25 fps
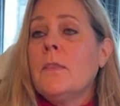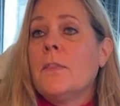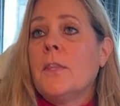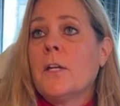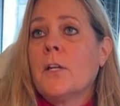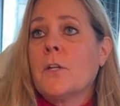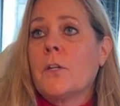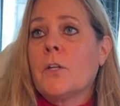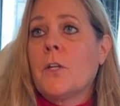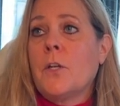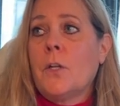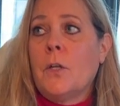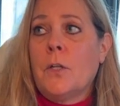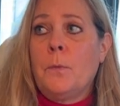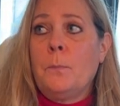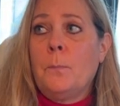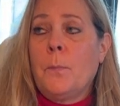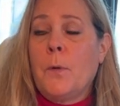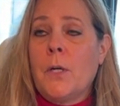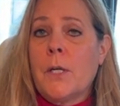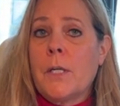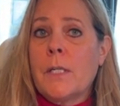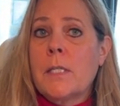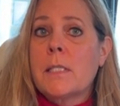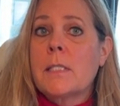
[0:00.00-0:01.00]
They're good
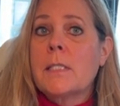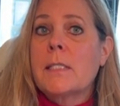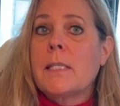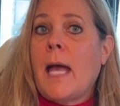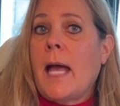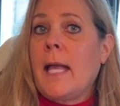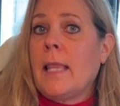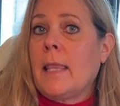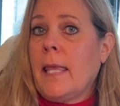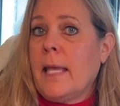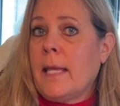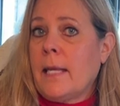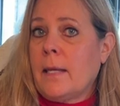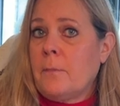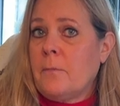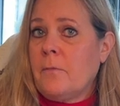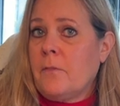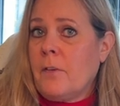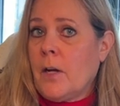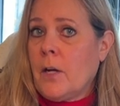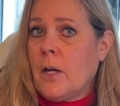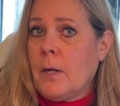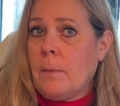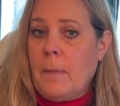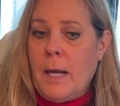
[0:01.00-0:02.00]
books. I like them
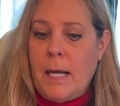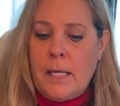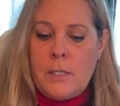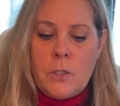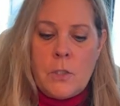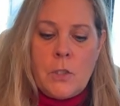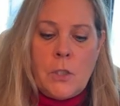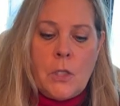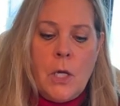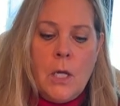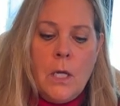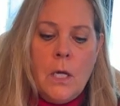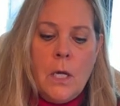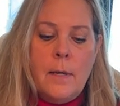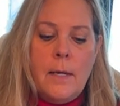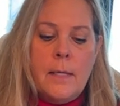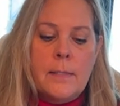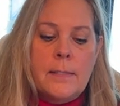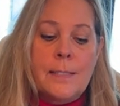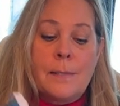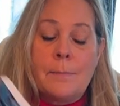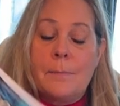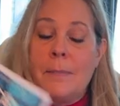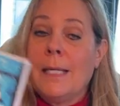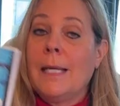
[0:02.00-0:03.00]
very much.
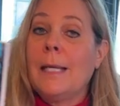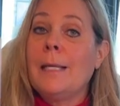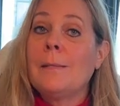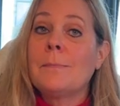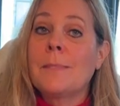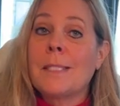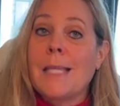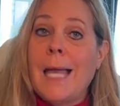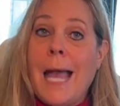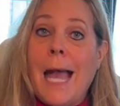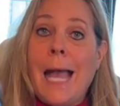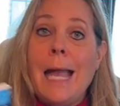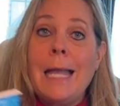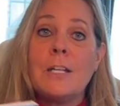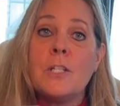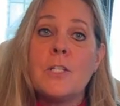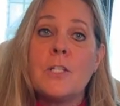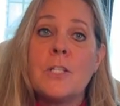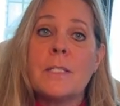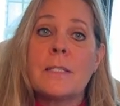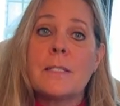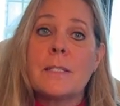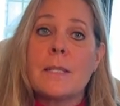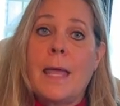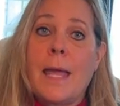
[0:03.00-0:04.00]
Sometimes I
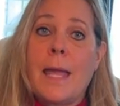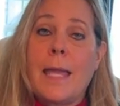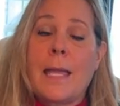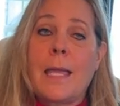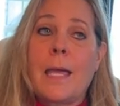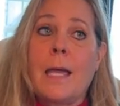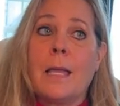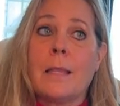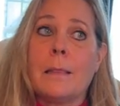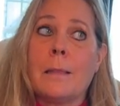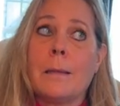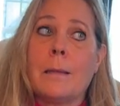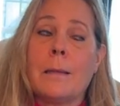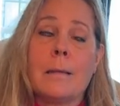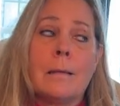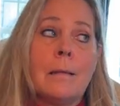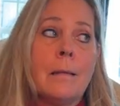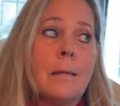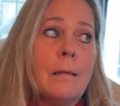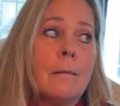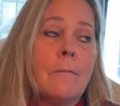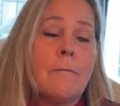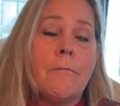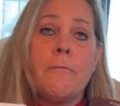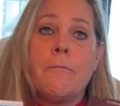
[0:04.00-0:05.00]
just like a
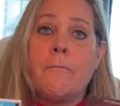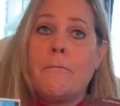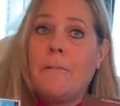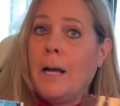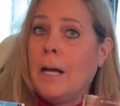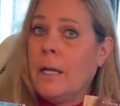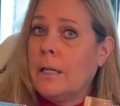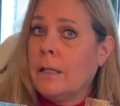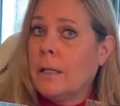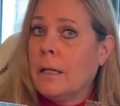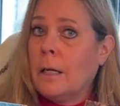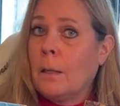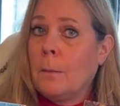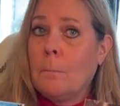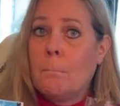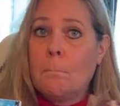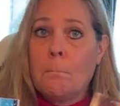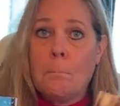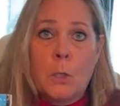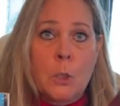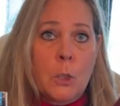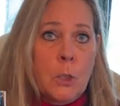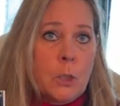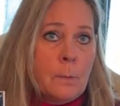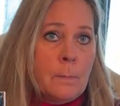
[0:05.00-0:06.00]
little fun
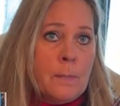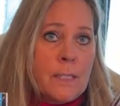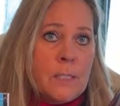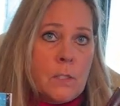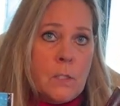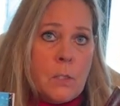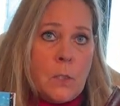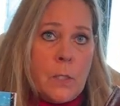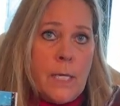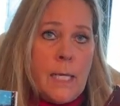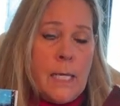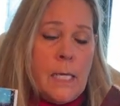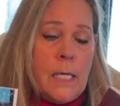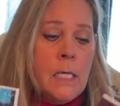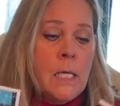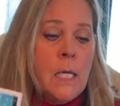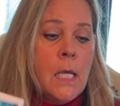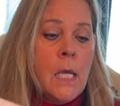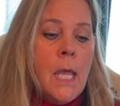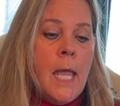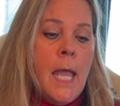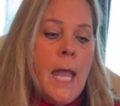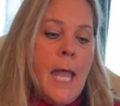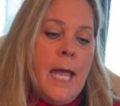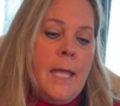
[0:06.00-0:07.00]
murder mystery.
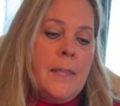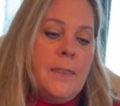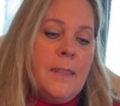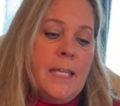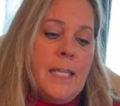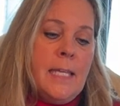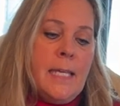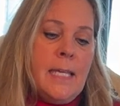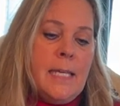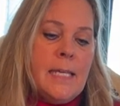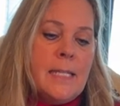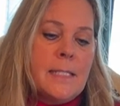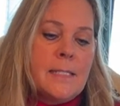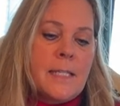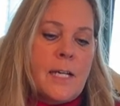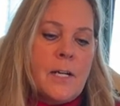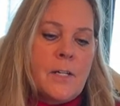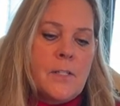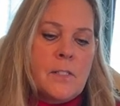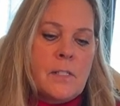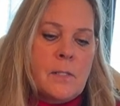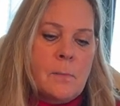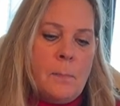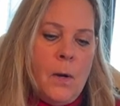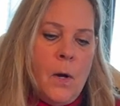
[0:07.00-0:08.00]
And these
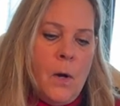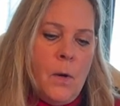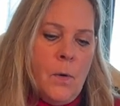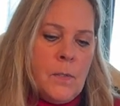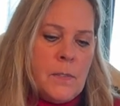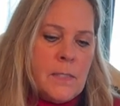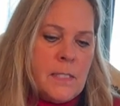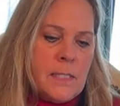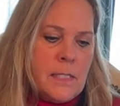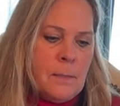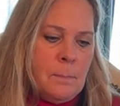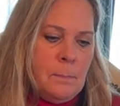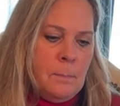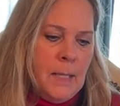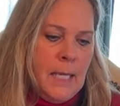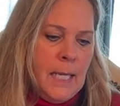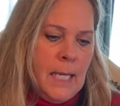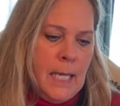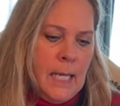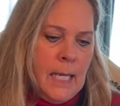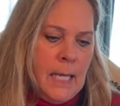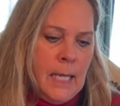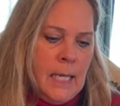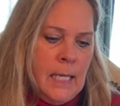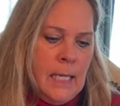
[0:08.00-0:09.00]
are supposed to
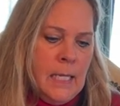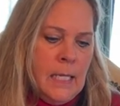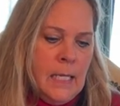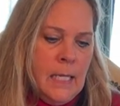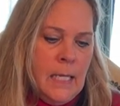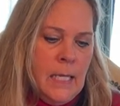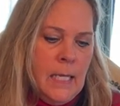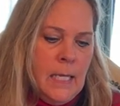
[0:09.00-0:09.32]
be